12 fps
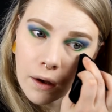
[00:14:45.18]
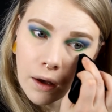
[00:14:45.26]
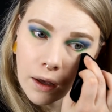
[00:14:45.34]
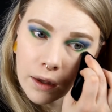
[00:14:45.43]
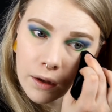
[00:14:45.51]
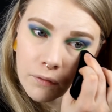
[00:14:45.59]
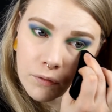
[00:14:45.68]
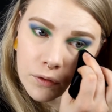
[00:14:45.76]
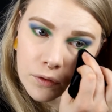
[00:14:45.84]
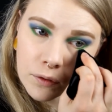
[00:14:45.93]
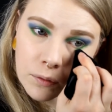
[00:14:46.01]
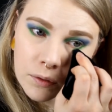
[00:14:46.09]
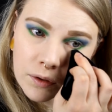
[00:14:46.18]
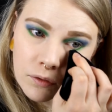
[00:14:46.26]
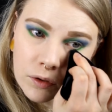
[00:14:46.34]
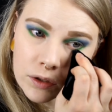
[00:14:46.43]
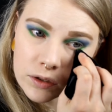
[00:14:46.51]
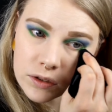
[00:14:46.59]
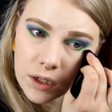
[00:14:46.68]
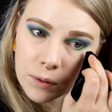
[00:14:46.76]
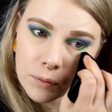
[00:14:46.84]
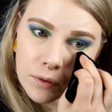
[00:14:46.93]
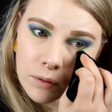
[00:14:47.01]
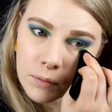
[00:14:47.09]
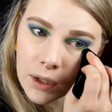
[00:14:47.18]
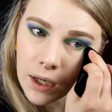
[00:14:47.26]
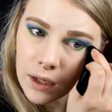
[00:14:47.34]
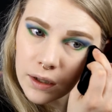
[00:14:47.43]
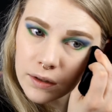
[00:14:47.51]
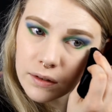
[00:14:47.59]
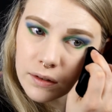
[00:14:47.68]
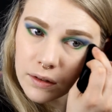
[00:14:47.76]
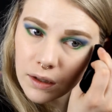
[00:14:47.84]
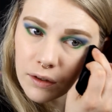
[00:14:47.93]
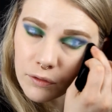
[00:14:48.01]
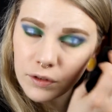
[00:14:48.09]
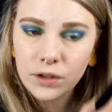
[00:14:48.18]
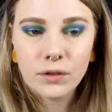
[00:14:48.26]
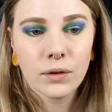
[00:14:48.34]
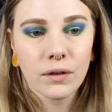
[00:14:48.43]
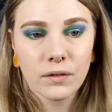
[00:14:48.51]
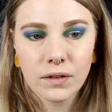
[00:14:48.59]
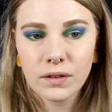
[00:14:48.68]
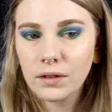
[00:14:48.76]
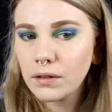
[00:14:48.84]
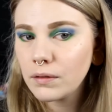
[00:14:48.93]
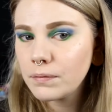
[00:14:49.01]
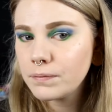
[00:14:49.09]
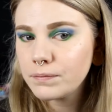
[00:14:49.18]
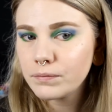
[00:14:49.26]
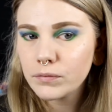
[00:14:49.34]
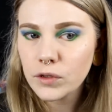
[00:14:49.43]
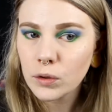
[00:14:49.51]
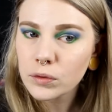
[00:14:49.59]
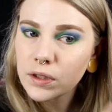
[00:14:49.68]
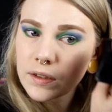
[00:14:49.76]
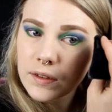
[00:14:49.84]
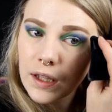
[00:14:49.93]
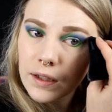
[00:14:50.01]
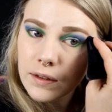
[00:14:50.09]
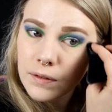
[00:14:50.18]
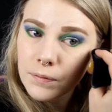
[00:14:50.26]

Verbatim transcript: I have two different shapes on my eyes. I think you have noticed that.